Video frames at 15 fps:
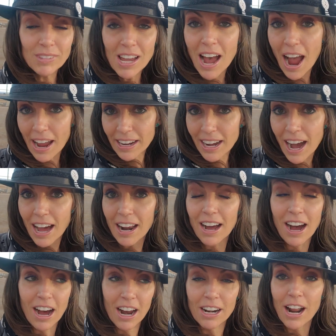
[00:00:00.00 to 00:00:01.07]
I got
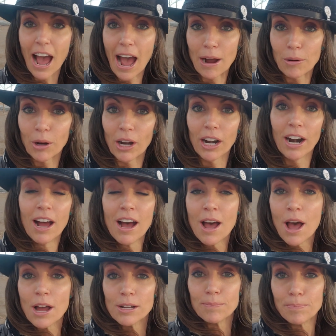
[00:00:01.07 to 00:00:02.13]
on our
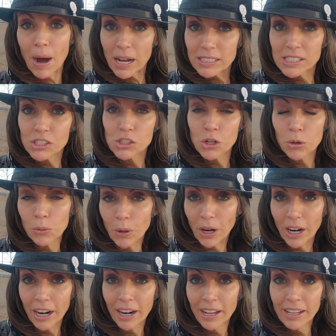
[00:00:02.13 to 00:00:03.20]
bus
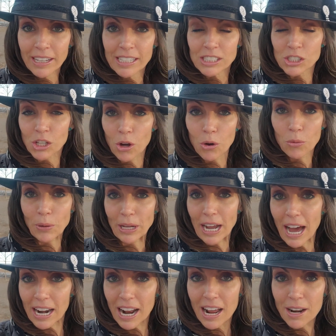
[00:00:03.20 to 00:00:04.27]
tour. So we
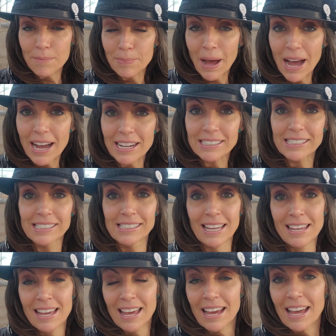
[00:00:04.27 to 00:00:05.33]
got on a bus.
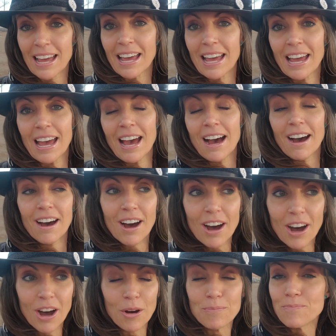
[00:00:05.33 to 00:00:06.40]

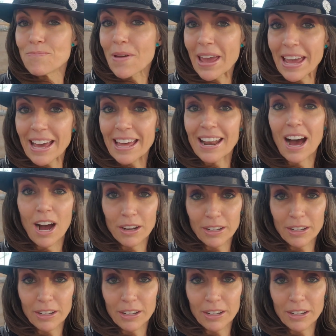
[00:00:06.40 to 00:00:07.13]
Oh man,